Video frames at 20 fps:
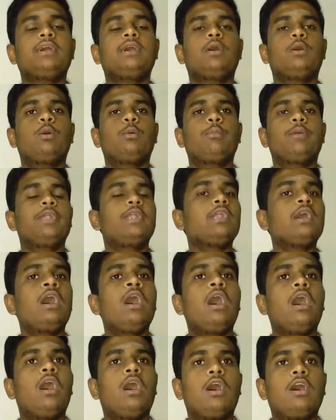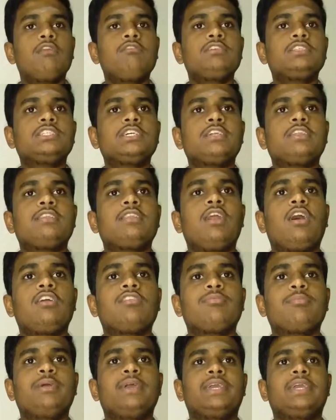government or which is
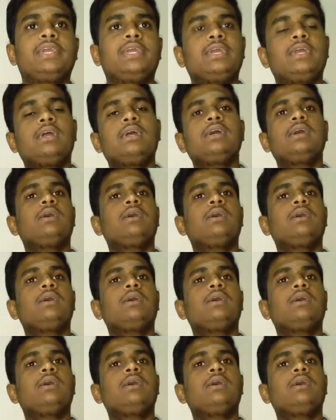loss making.